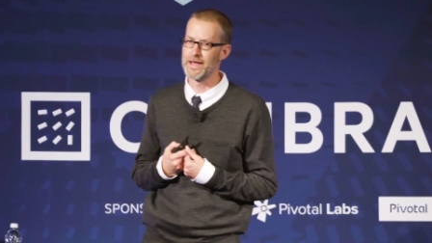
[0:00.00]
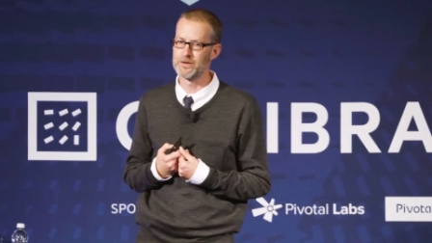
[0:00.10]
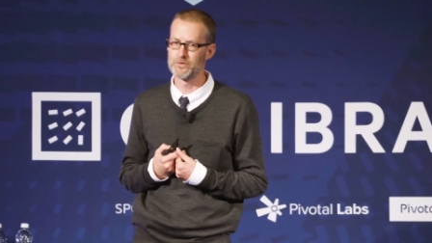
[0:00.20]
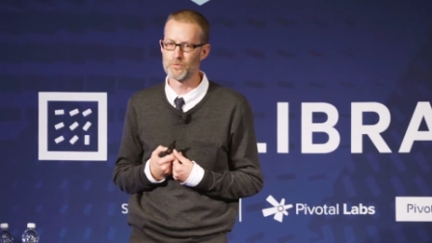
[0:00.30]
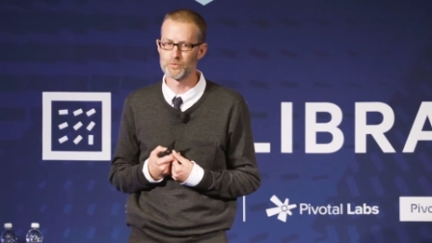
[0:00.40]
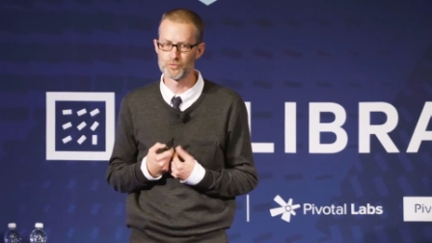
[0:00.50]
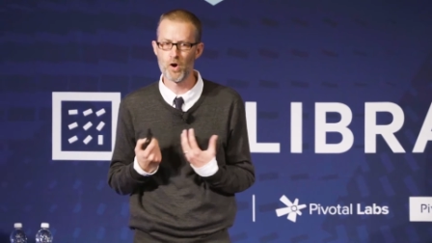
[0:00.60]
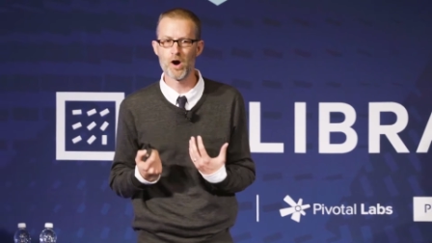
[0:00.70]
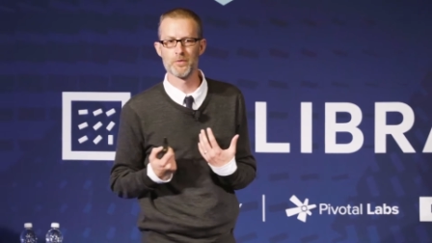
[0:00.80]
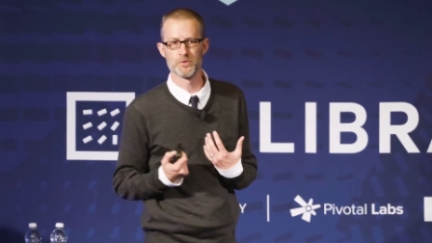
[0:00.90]
and
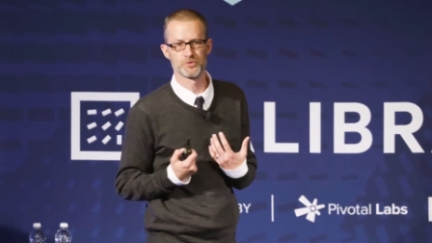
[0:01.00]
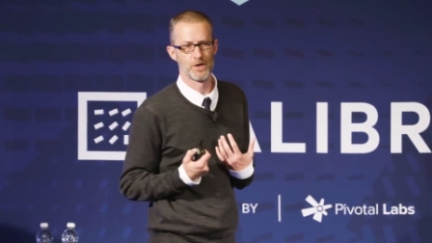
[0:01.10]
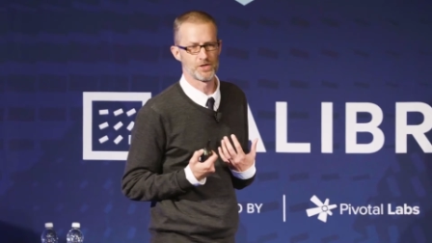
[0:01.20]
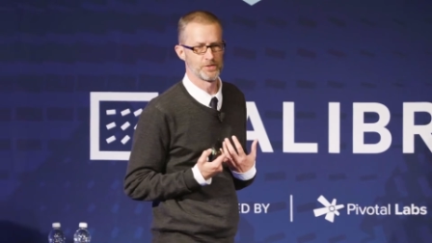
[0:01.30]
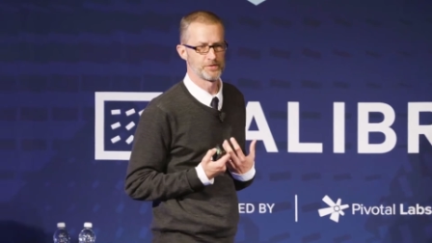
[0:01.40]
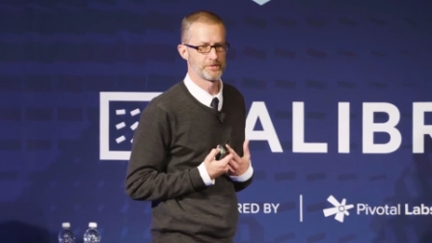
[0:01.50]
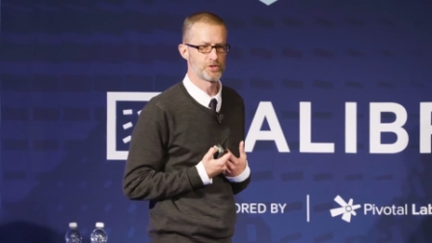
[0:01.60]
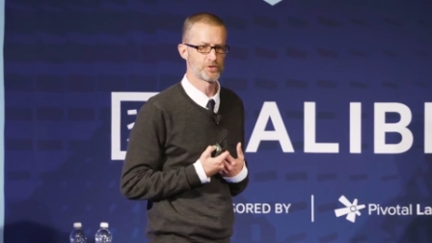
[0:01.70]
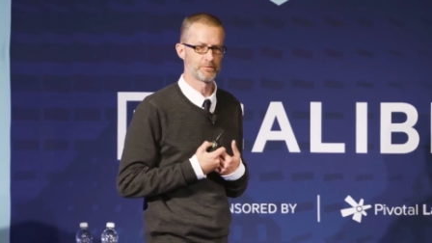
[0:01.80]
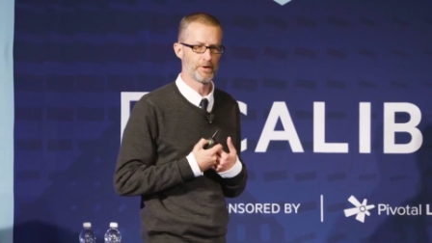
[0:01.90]
draw on those questions.
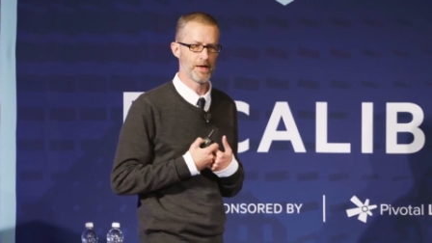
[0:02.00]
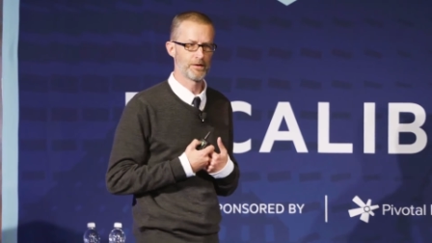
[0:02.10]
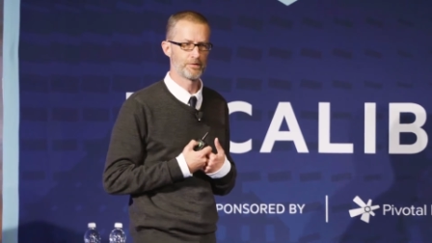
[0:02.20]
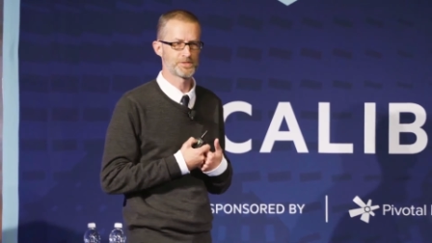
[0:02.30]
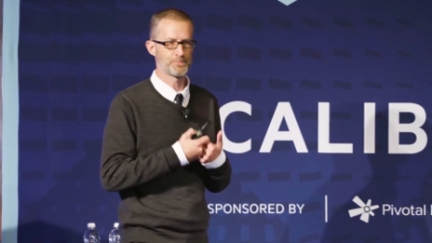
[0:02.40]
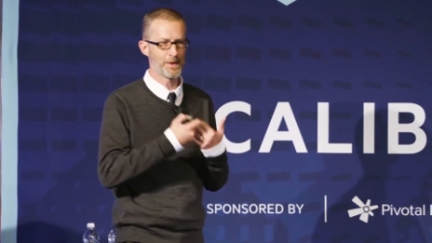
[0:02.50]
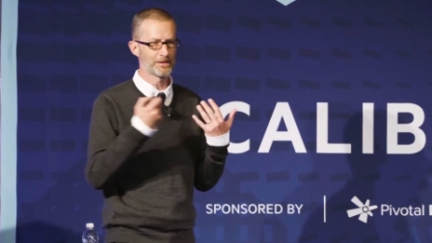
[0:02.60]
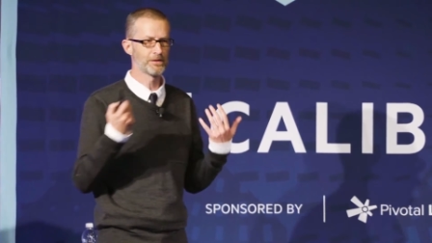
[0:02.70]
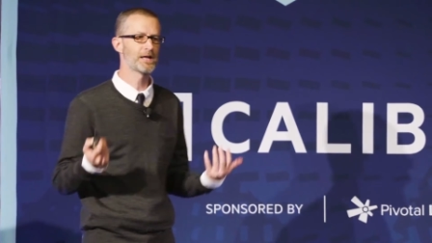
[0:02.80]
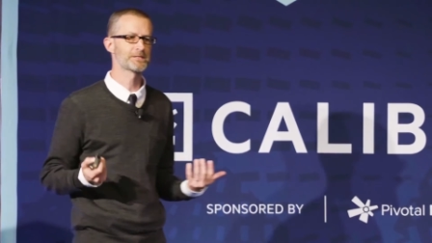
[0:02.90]
And they should
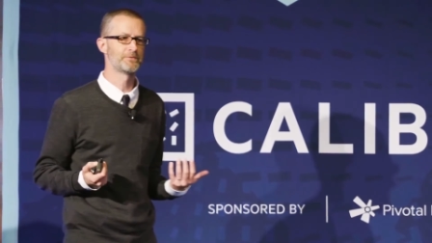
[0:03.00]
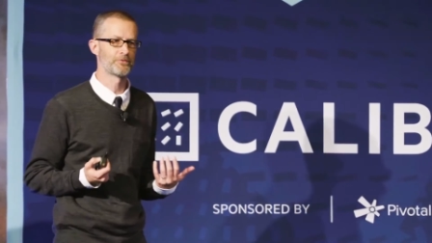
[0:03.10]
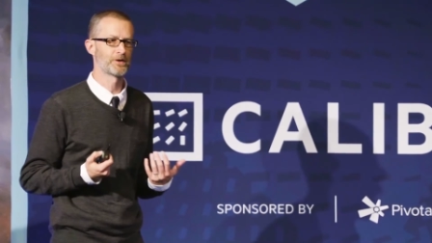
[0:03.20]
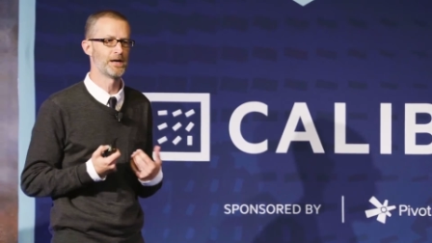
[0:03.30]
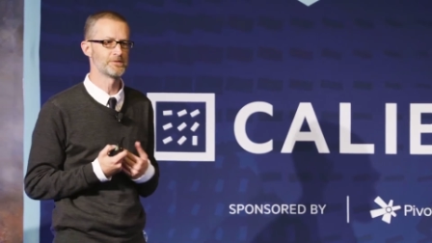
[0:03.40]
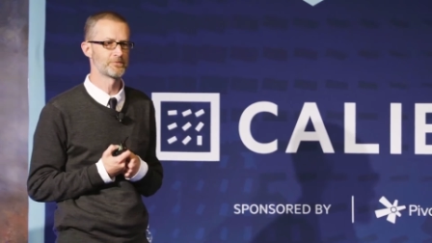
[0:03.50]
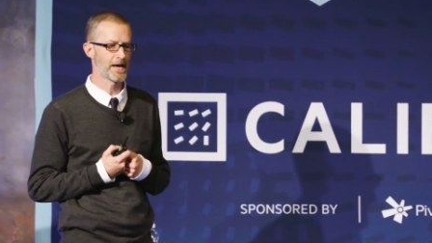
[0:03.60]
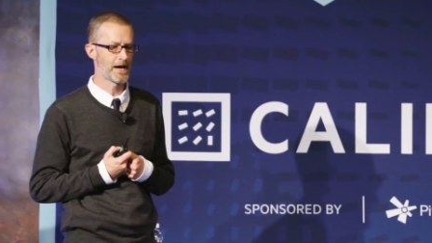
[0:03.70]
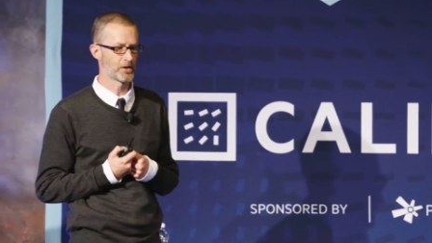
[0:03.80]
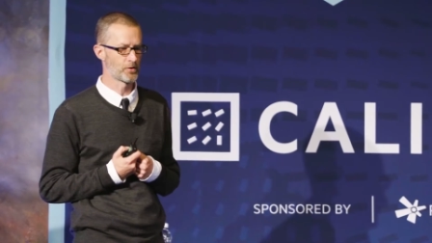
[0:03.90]
span lots of different kinds of
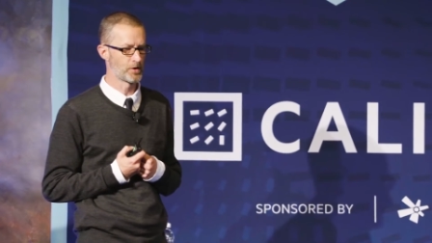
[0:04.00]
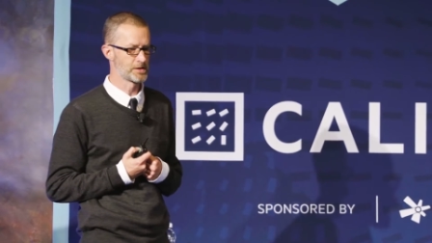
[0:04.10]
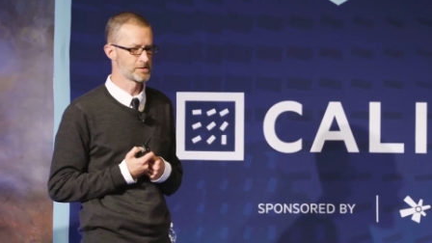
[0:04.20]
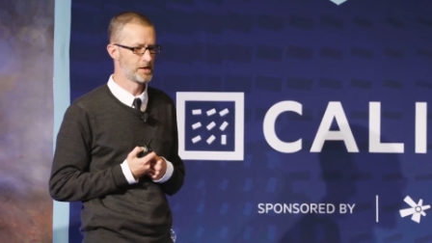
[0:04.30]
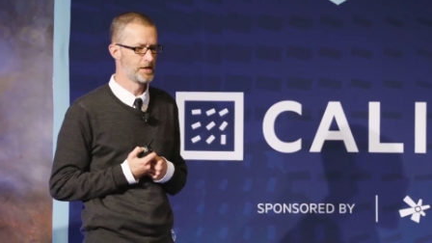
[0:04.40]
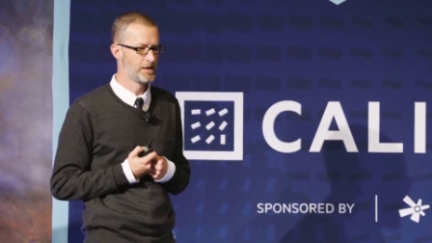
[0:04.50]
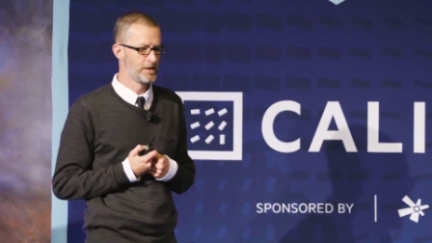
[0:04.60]
categories.